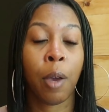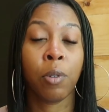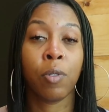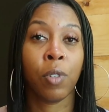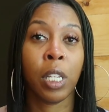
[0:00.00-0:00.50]

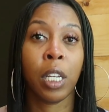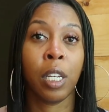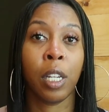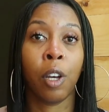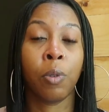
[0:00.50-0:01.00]
Was really
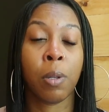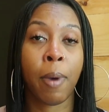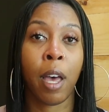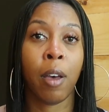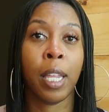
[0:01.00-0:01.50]
good. That was
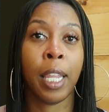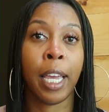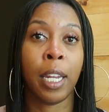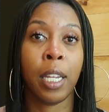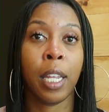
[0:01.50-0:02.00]
about a
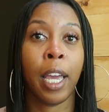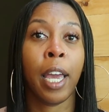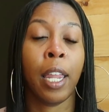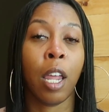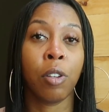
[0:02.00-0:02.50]
lady that
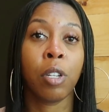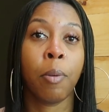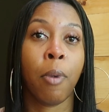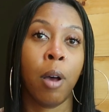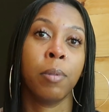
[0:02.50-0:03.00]
had lost her
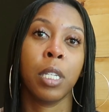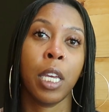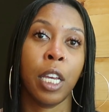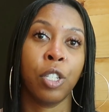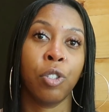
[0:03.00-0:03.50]
mom to
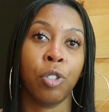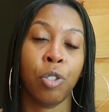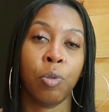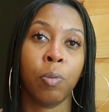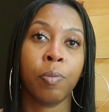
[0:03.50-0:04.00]
cancer
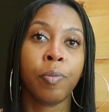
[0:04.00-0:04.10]
too.